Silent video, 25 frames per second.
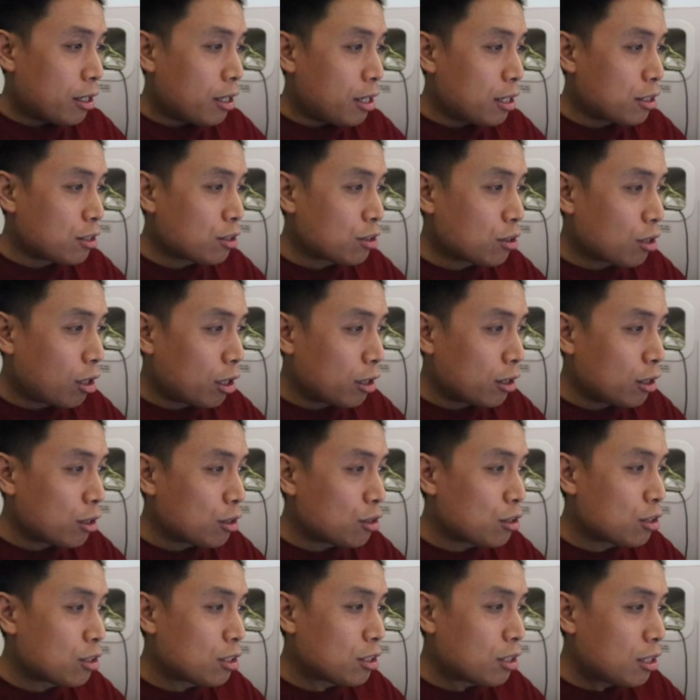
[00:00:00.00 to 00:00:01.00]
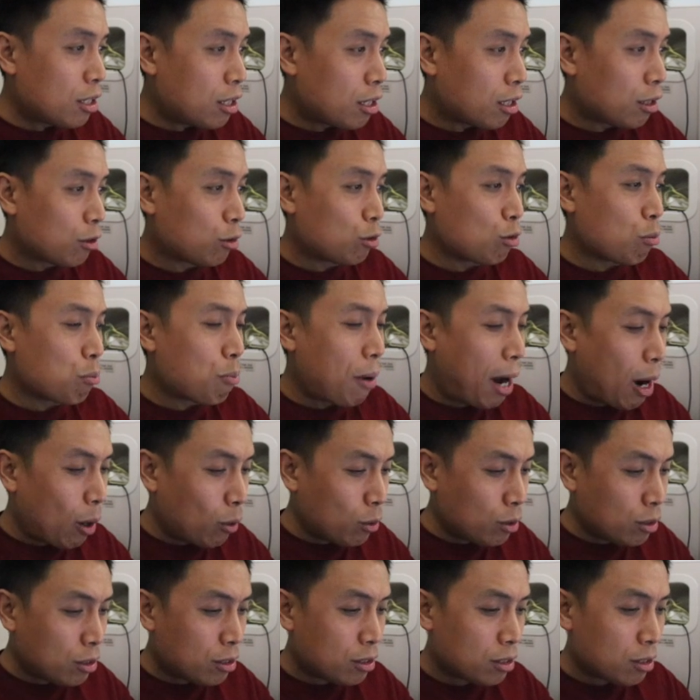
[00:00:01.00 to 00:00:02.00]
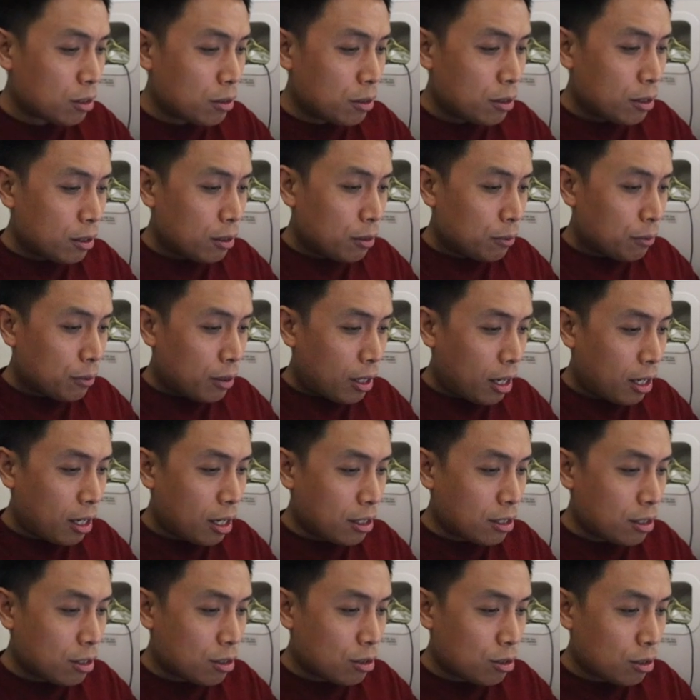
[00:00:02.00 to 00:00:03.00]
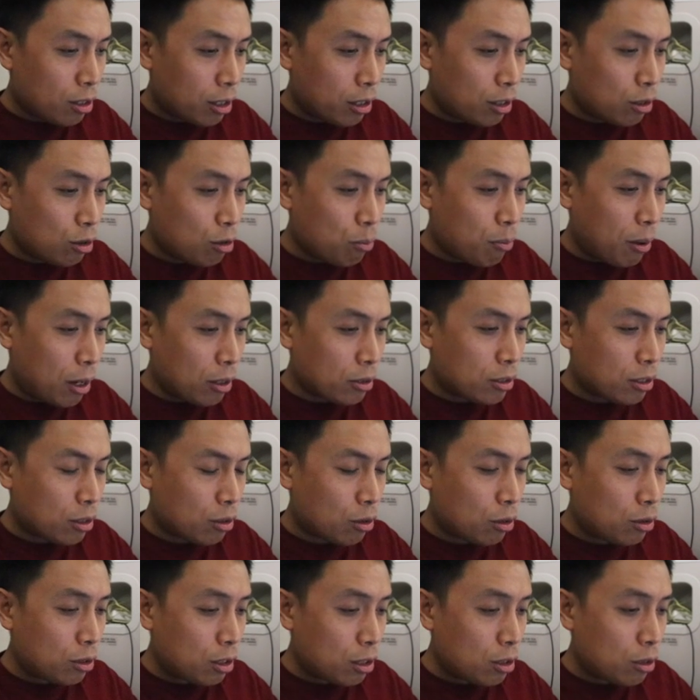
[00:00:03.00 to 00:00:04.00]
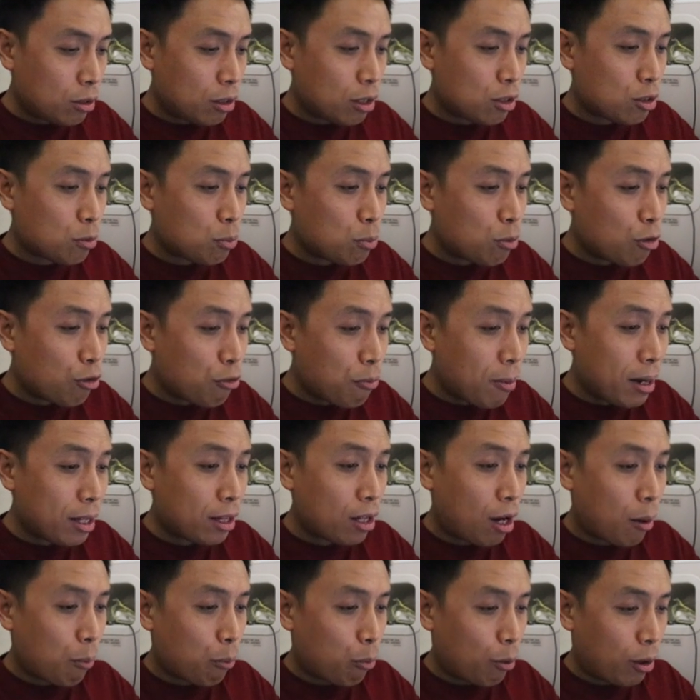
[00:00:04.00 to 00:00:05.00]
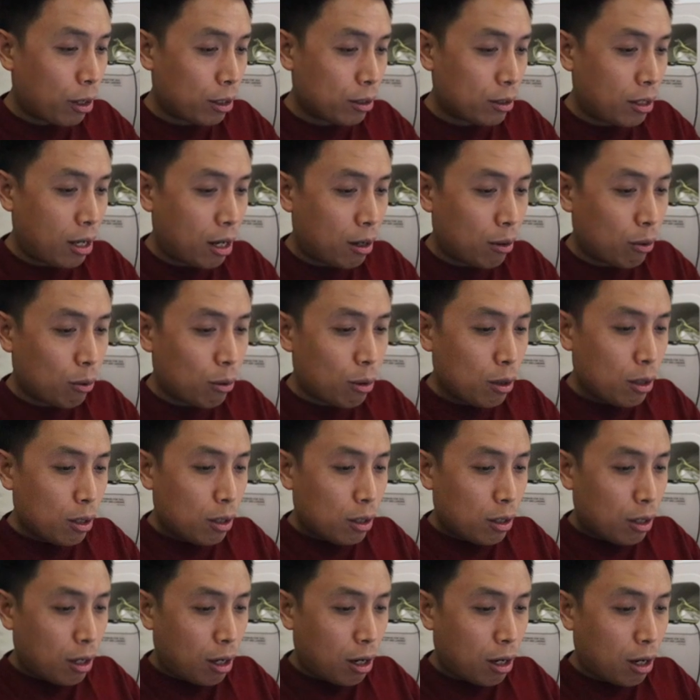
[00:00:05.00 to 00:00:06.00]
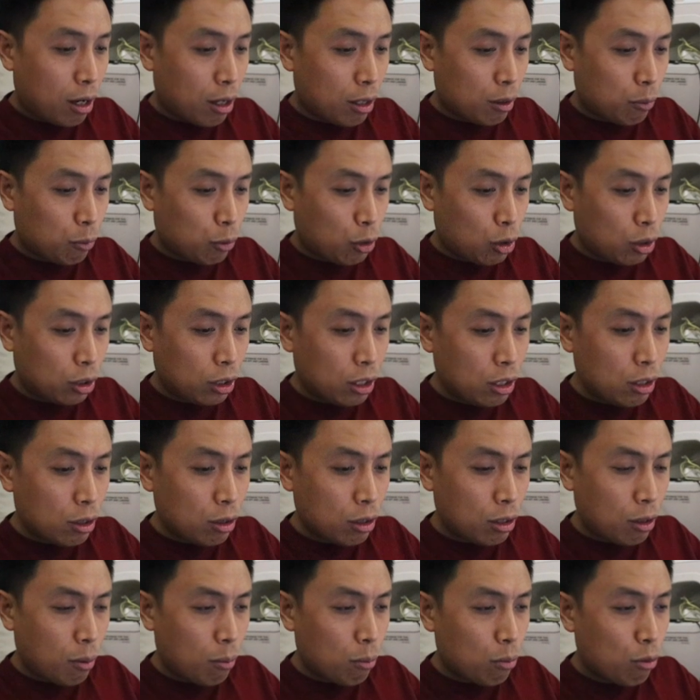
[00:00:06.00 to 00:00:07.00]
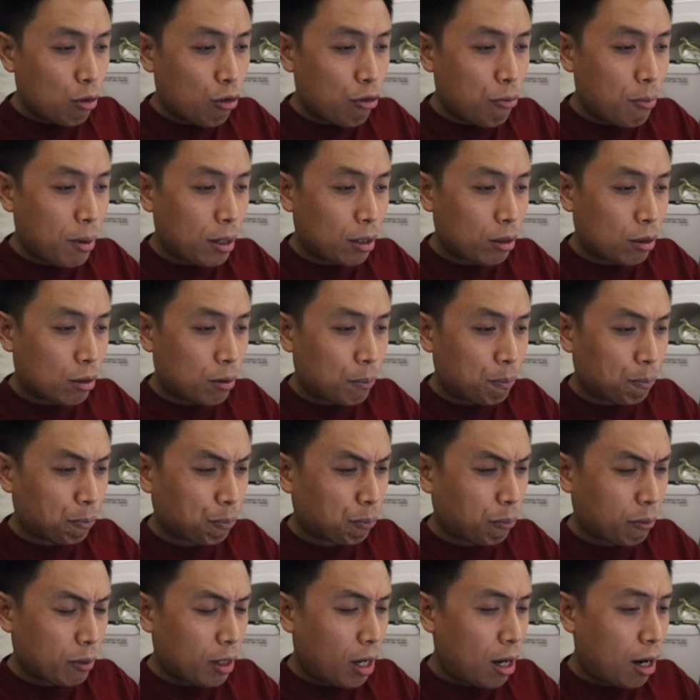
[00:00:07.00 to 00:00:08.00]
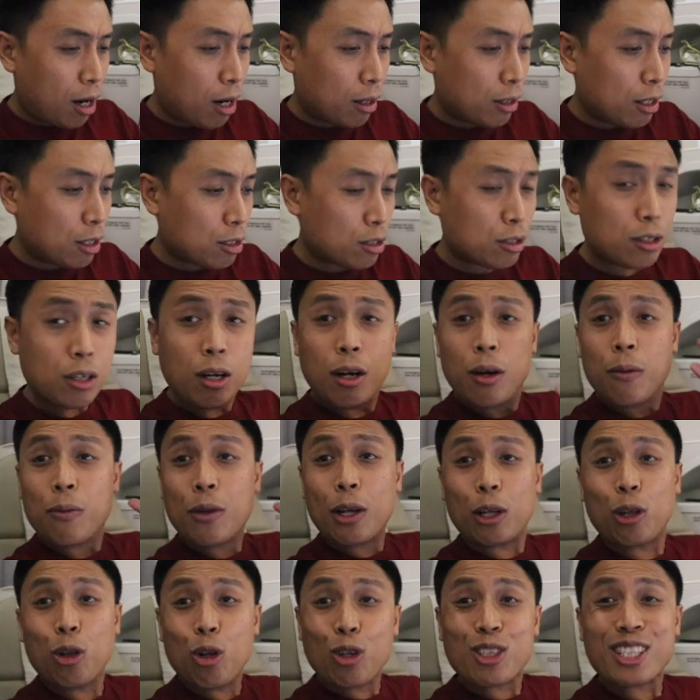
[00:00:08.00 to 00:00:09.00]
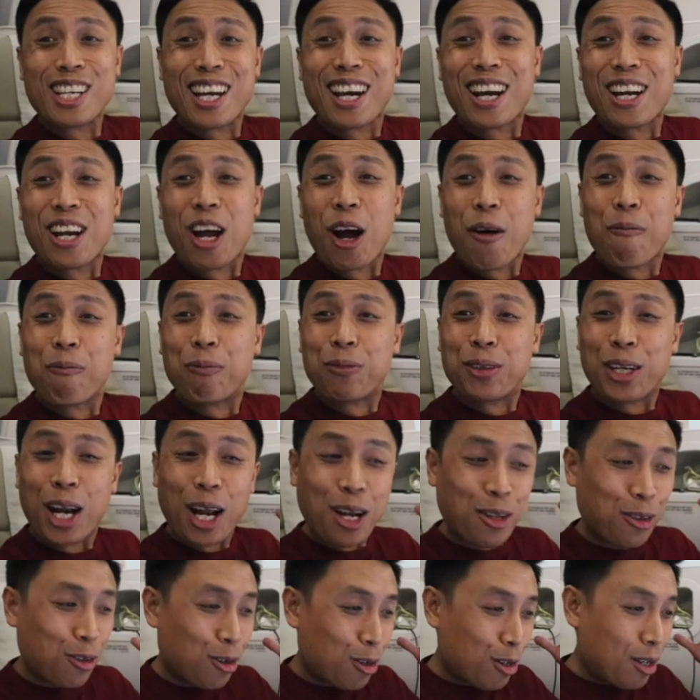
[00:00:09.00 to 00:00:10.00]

It started still to bounce, and as it started to bounce, it continued its movement upward. Now, it continued in a movement it looks like an uptrend.